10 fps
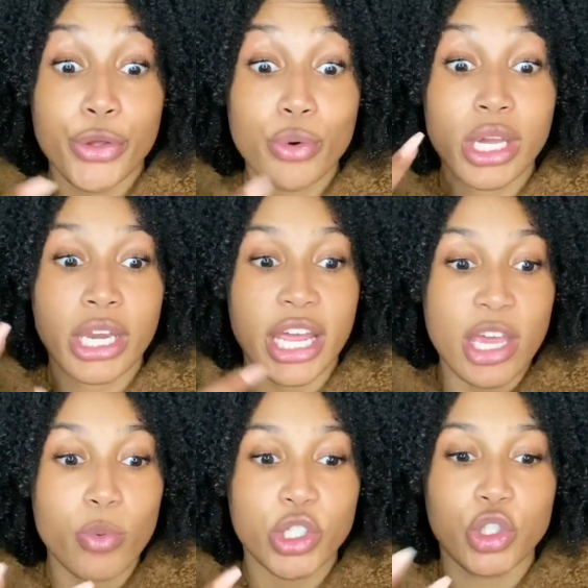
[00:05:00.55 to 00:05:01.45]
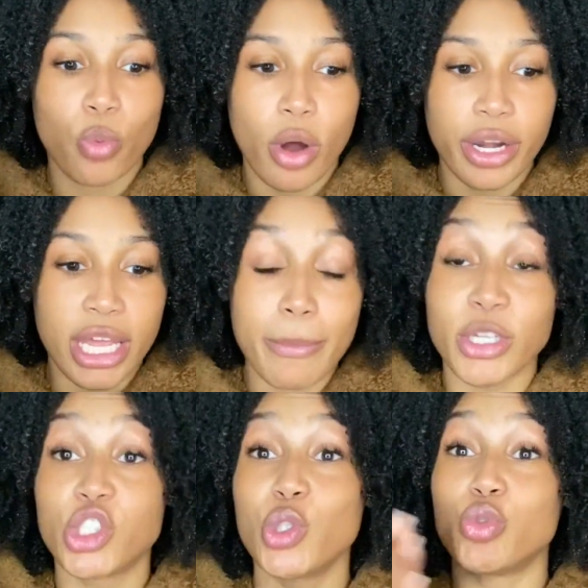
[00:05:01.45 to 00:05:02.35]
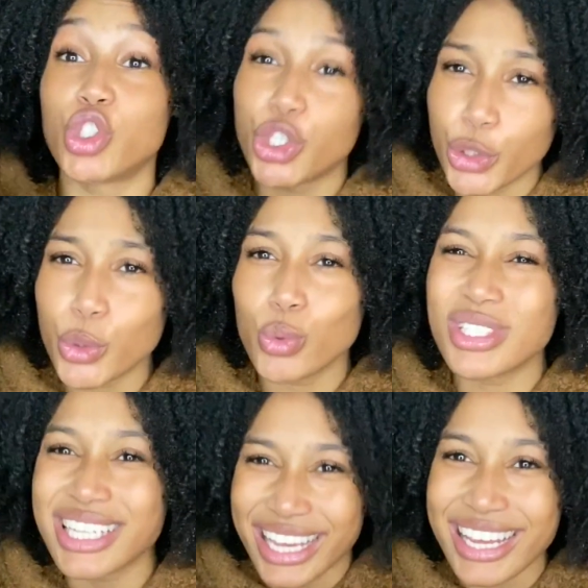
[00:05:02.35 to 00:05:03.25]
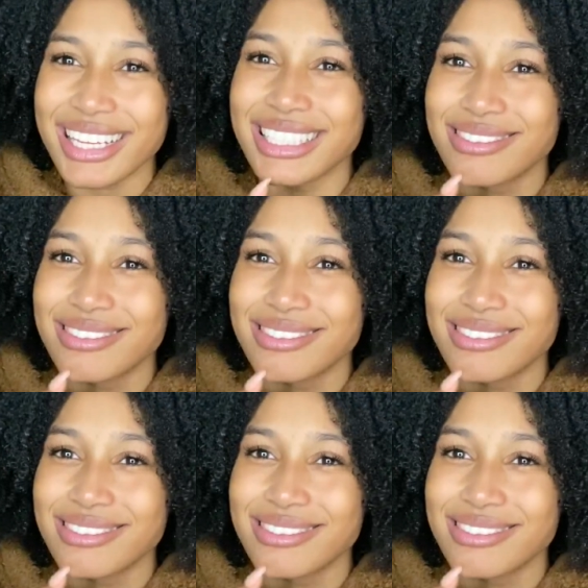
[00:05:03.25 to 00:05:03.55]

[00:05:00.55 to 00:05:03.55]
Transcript: can eat what you want to eat, but you choose to eat